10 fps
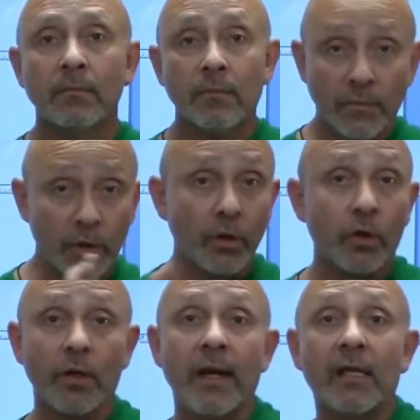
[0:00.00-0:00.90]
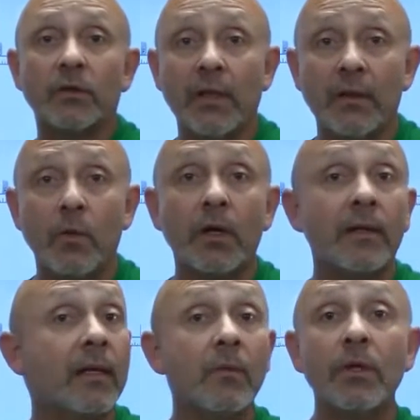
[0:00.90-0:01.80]
You can go to the next network
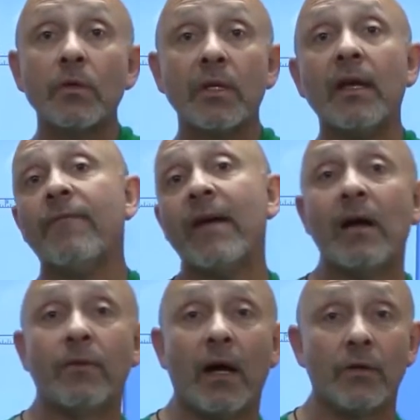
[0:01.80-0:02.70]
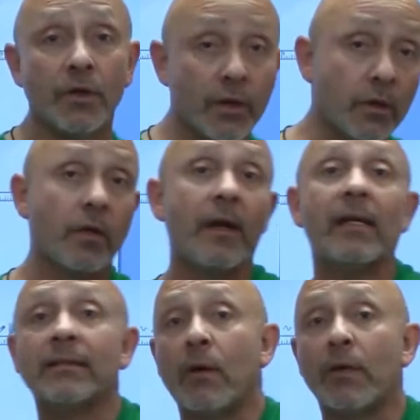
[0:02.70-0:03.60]
and they can be using F5 routers. You can go to the
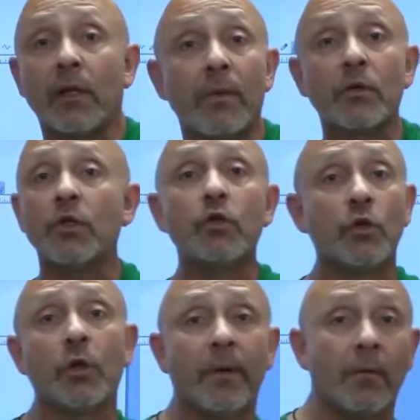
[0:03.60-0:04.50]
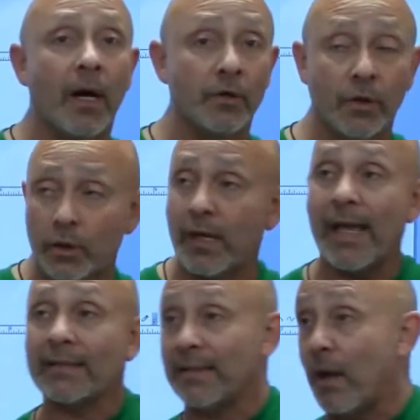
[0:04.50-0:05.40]
next network, they can be using Juniper routers. You can go to the
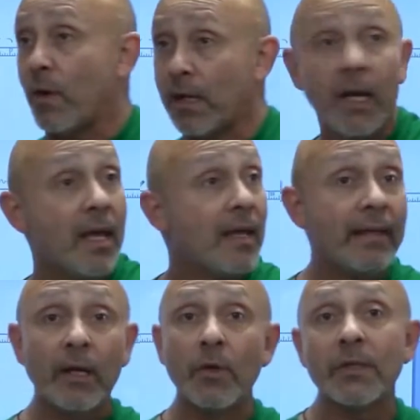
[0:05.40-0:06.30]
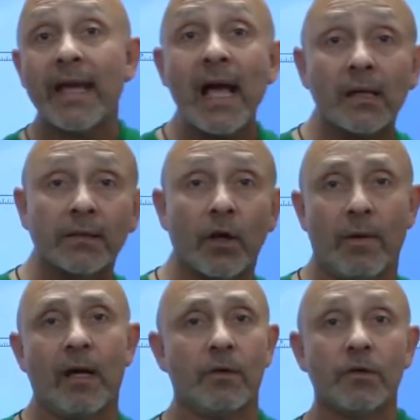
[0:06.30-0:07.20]
next network, they can be using Alcatel
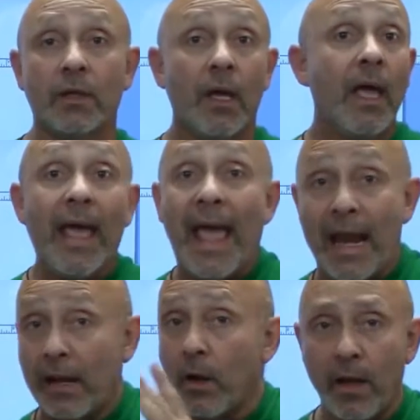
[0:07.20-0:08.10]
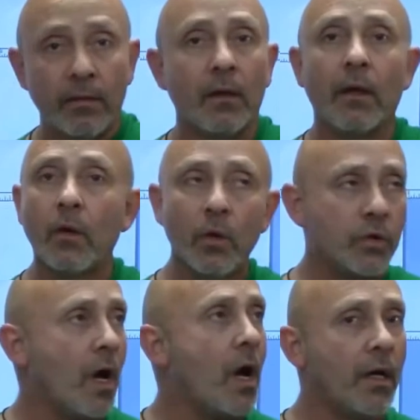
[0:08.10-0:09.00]
routers. They, and and the, it goes
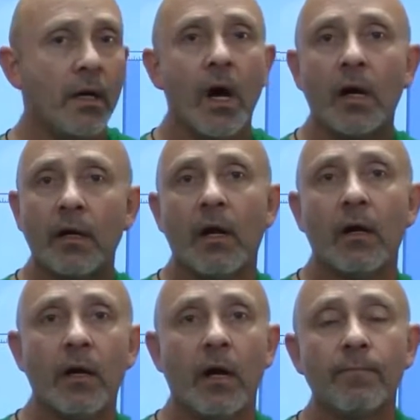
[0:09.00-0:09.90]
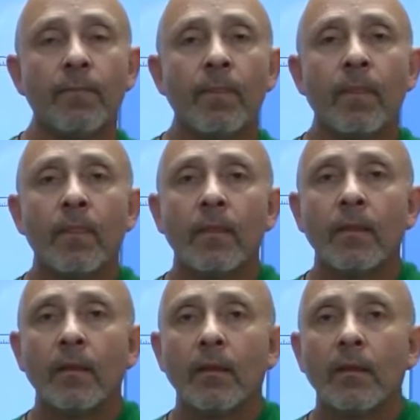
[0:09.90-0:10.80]
on and on and on and on.
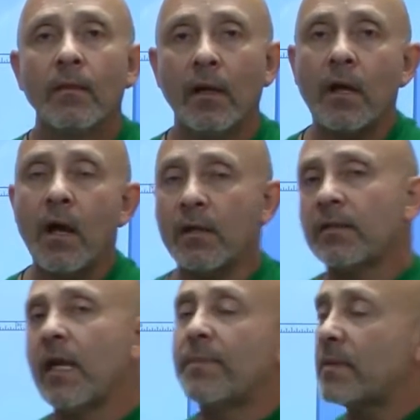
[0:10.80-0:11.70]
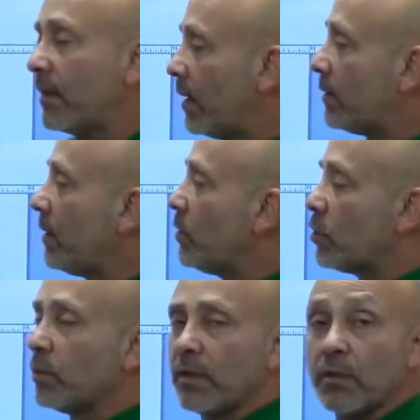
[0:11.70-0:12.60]
The concepts that they teach
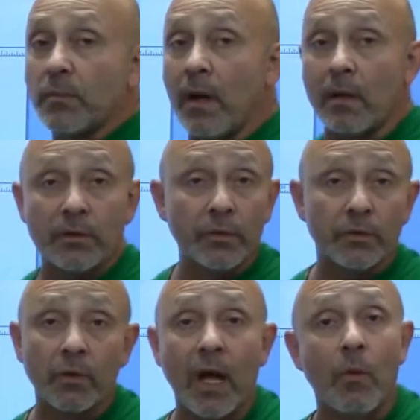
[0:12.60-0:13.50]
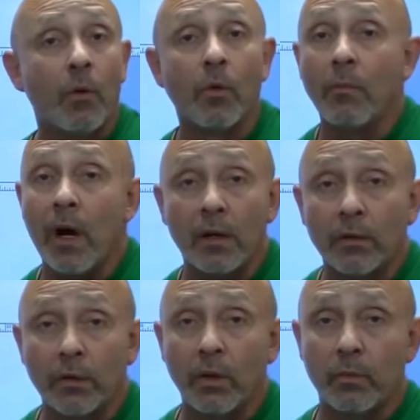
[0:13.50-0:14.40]
you with these models, and we still got one more model
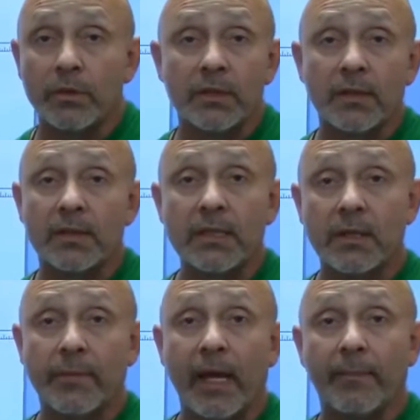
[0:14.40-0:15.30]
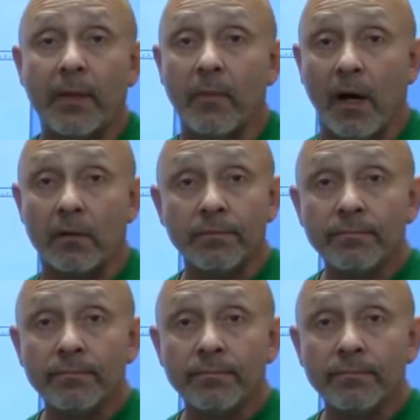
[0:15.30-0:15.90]
to go, which is the TCP IP model,